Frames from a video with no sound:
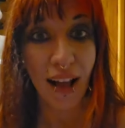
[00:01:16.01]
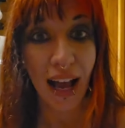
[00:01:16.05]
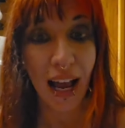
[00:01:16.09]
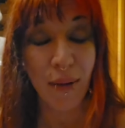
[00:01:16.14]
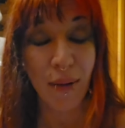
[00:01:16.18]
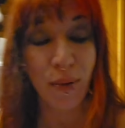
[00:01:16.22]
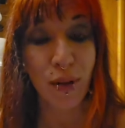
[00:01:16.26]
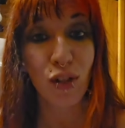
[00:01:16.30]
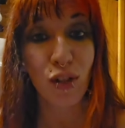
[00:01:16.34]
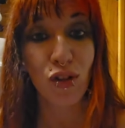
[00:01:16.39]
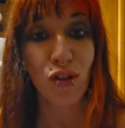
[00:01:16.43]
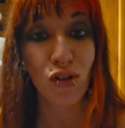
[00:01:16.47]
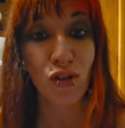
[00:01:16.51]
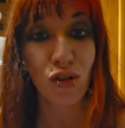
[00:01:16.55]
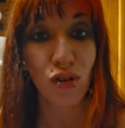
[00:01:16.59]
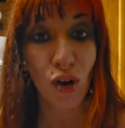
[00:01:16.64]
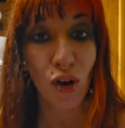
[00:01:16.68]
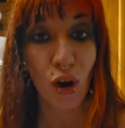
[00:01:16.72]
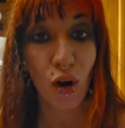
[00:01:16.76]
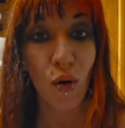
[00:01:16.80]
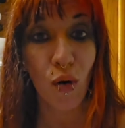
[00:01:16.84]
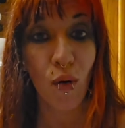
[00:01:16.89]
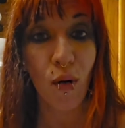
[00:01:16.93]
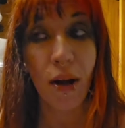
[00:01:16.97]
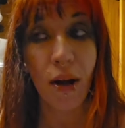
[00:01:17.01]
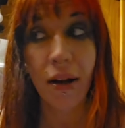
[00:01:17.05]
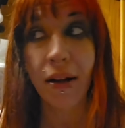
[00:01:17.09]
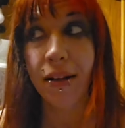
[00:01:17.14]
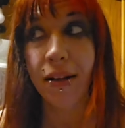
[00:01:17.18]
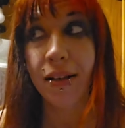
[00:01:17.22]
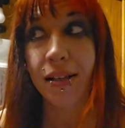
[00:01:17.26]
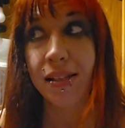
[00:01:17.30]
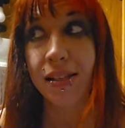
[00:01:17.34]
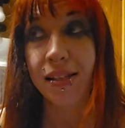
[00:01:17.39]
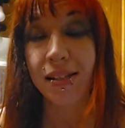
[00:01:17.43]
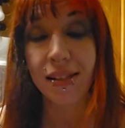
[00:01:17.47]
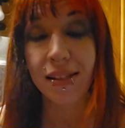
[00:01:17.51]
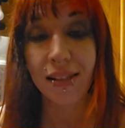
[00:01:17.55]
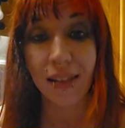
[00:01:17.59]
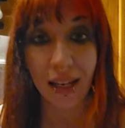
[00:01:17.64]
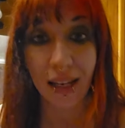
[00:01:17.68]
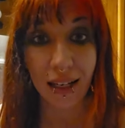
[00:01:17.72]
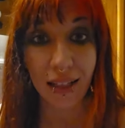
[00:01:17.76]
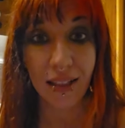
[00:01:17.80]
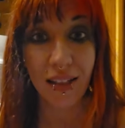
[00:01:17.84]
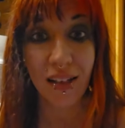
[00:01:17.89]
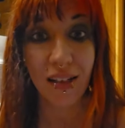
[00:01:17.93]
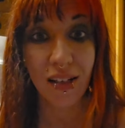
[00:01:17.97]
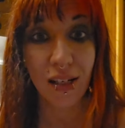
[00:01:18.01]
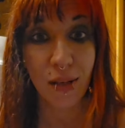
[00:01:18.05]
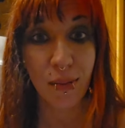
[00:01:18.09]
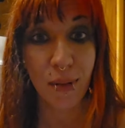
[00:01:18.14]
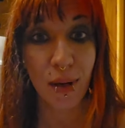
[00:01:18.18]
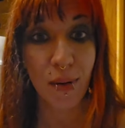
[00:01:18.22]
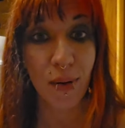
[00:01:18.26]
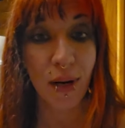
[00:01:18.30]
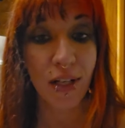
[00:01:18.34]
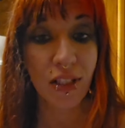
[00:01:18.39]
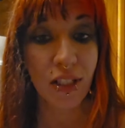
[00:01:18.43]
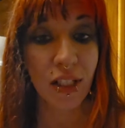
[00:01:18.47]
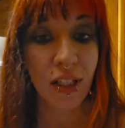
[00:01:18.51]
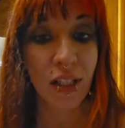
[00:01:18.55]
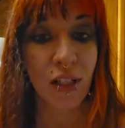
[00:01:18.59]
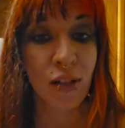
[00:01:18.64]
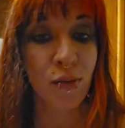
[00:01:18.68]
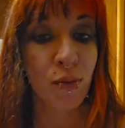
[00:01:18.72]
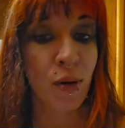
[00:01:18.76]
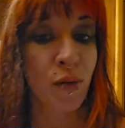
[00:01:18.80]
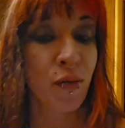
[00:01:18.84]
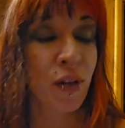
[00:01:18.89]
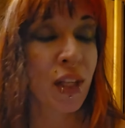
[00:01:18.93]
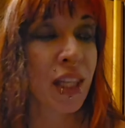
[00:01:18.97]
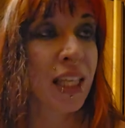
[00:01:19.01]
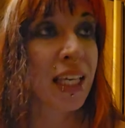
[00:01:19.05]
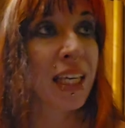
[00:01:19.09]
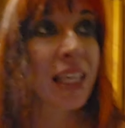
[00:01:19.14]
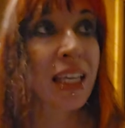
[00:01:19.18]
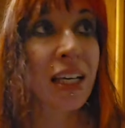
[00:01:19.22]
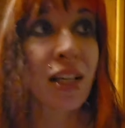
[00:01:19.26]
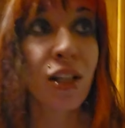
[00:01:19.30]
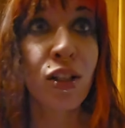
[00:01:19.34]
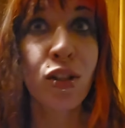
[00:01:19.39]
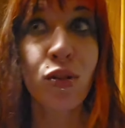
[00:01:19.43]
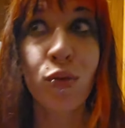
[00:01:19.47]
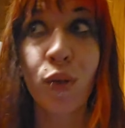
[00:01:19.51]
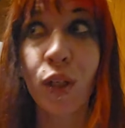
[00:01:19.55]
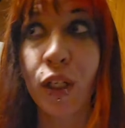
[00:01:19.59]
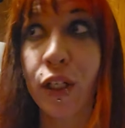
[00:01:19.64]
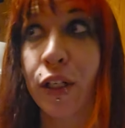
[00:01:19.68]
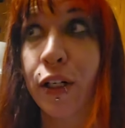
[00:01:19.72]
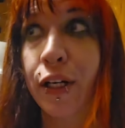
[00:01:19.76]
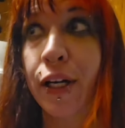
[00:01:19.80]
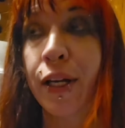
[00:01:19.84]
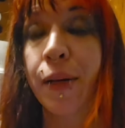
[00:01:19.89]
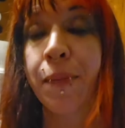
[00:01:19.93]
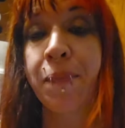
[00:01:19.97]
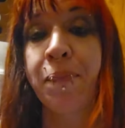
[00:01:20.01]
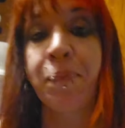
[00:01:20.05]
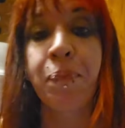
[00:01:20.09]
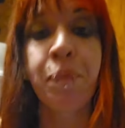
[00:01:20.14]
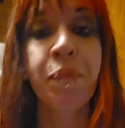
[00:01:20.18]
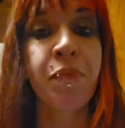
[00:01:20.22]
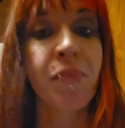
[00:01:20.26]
I was so psyched to be watching this movie. The kills were good,